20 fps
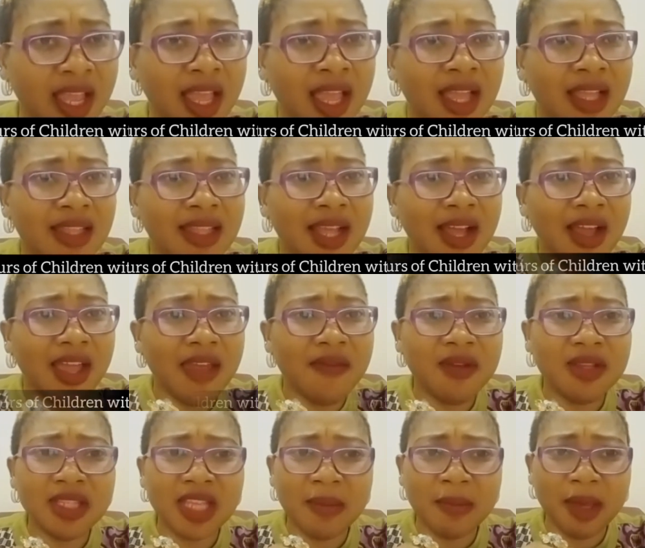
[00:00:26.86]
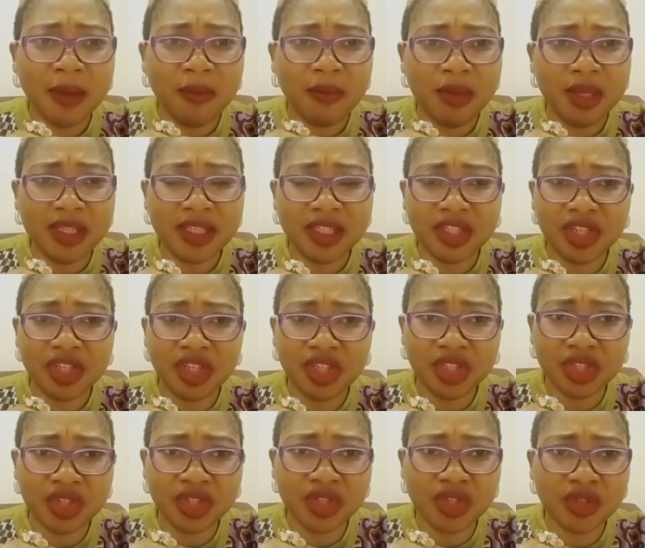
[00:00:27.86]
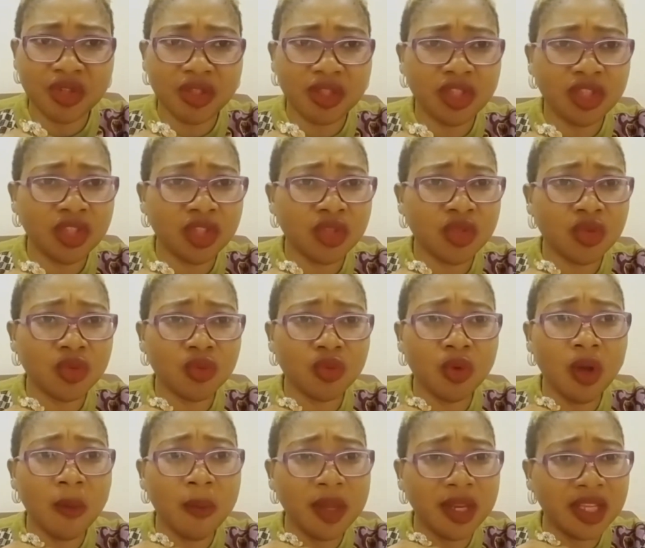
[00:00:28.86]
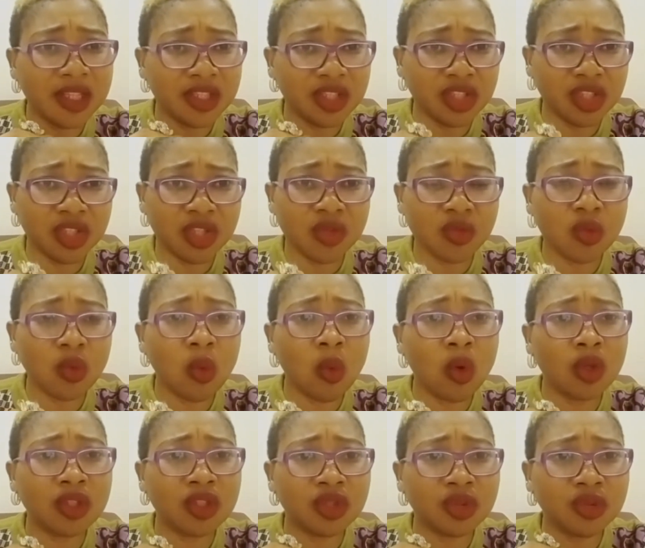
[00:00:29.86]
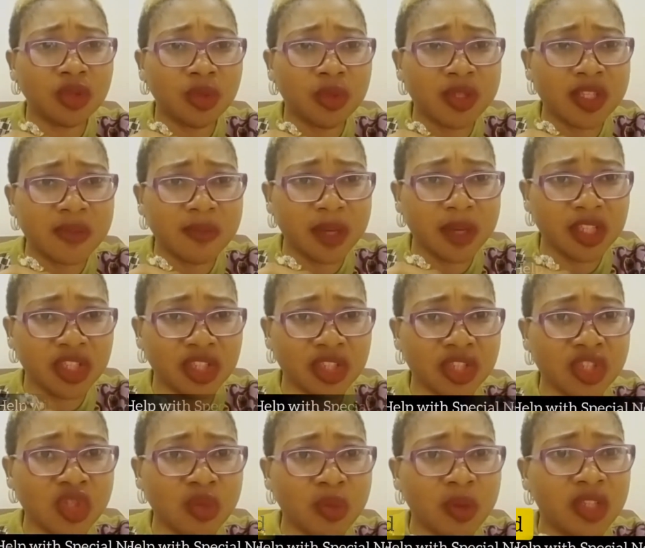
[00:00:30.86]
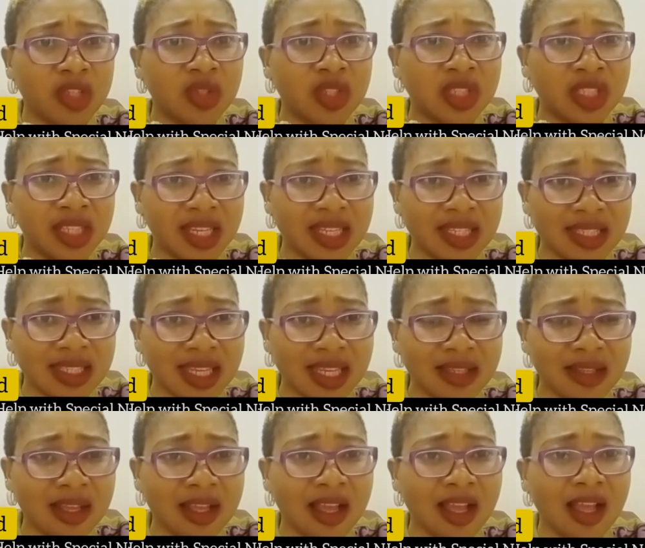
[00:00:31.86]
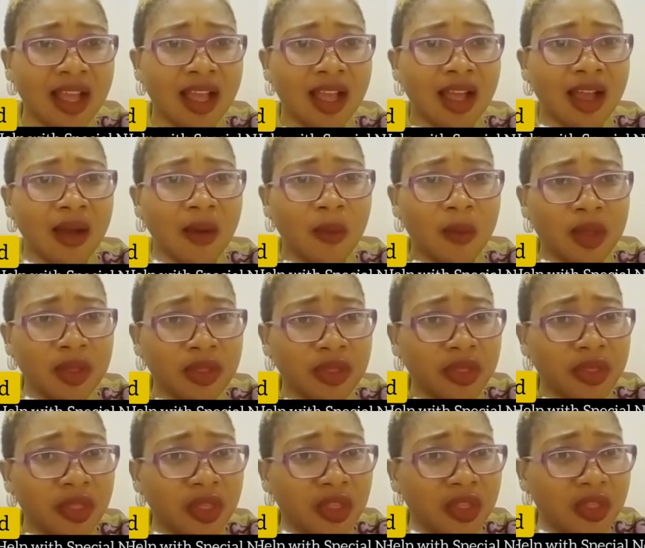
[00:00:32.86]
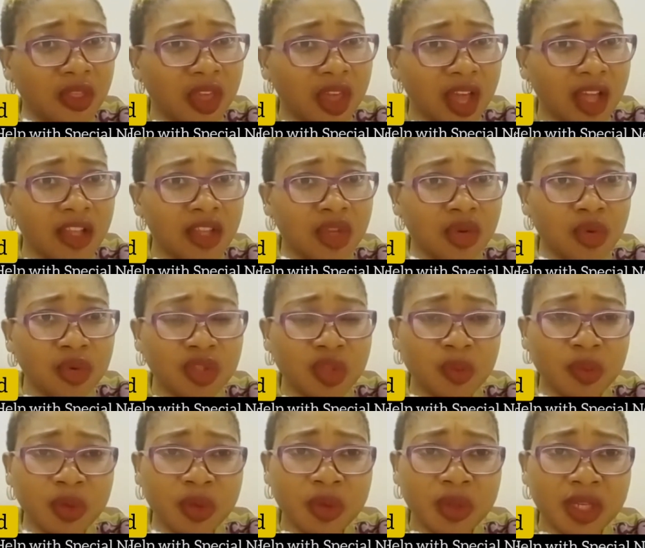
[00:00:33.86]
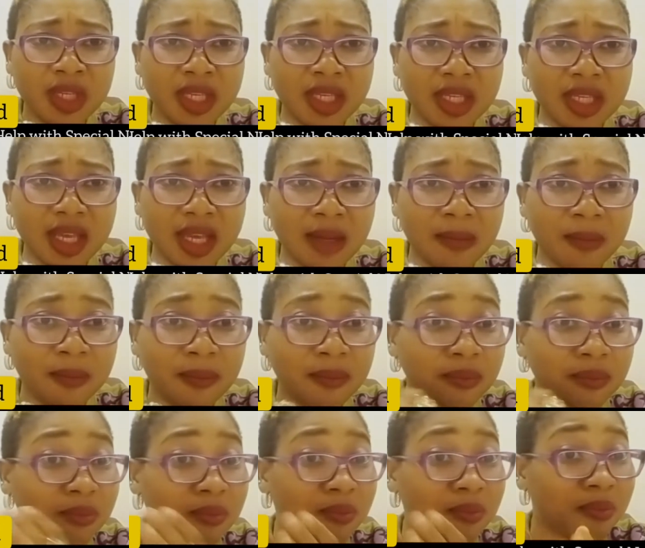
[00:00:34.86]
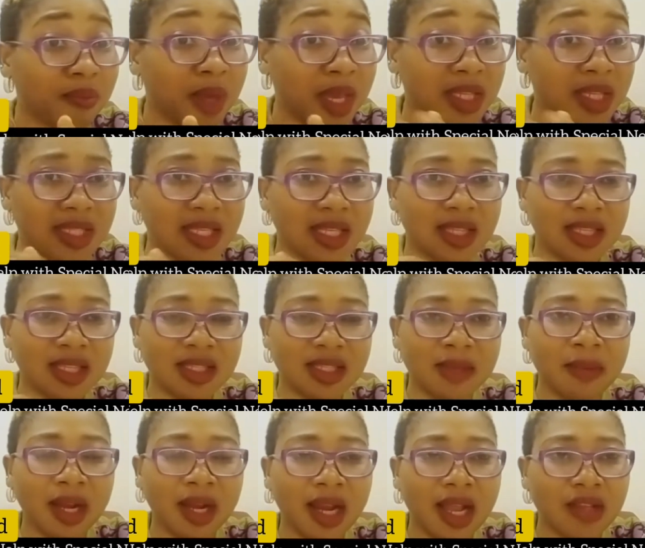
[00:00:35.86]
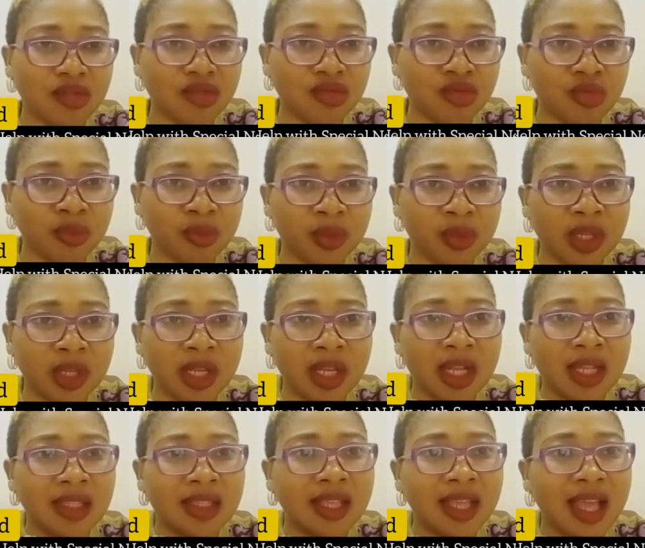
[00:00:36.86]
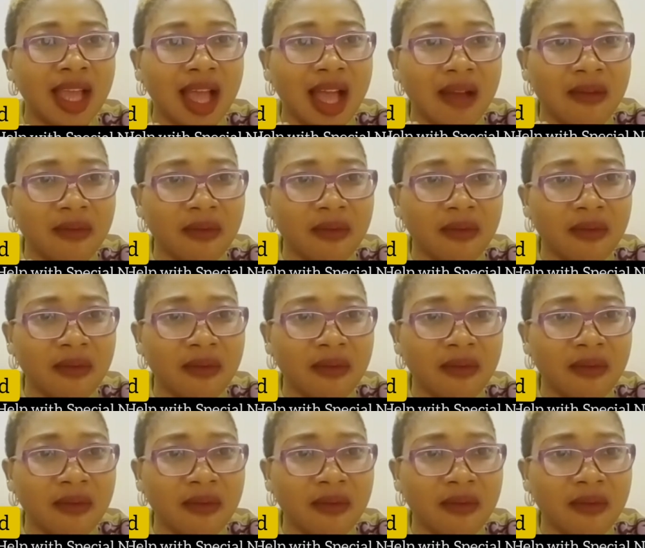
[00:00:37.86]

Now, every time I meet teachers, well-meaning teachers who want children with special needs to be educated with their neurotypical mates in the same classroom, they have